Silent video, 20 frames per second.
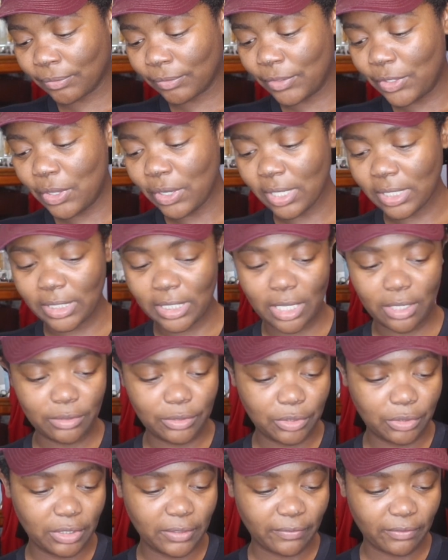You can tell
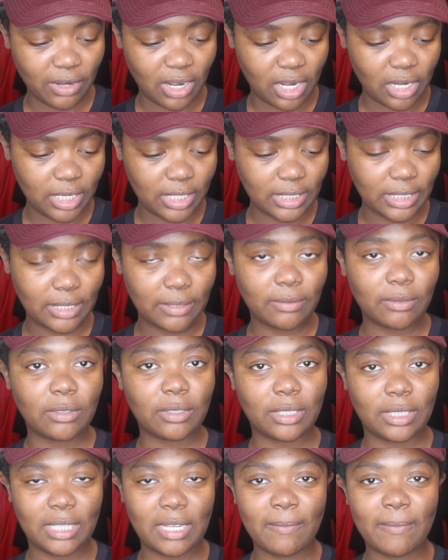two different artists
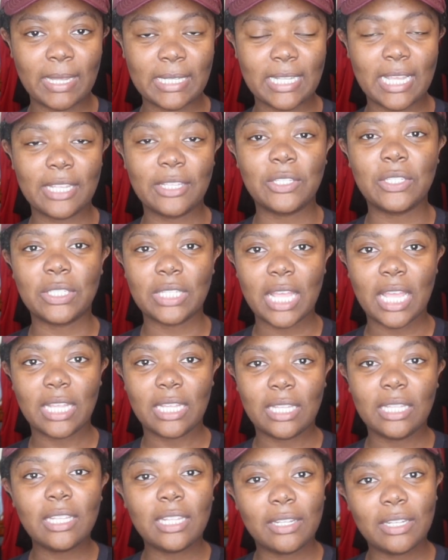did my tattoos.
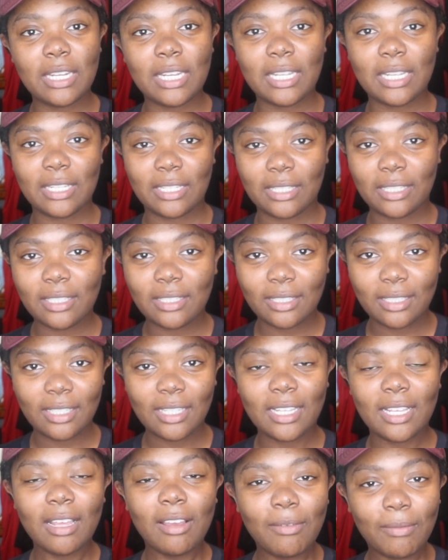It
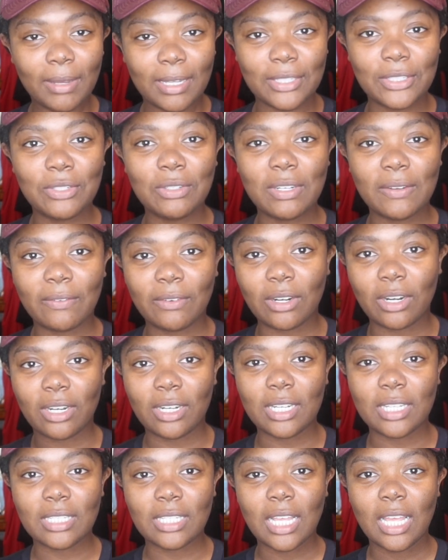was two different
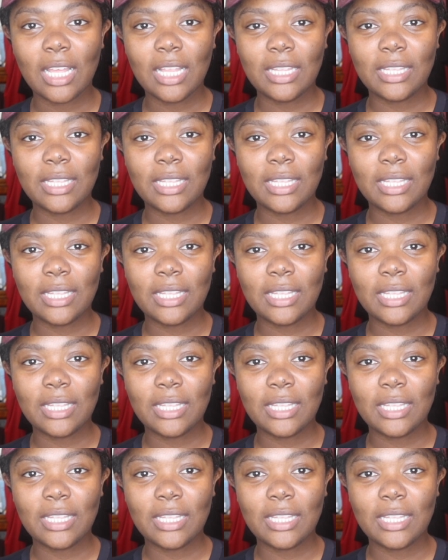artists.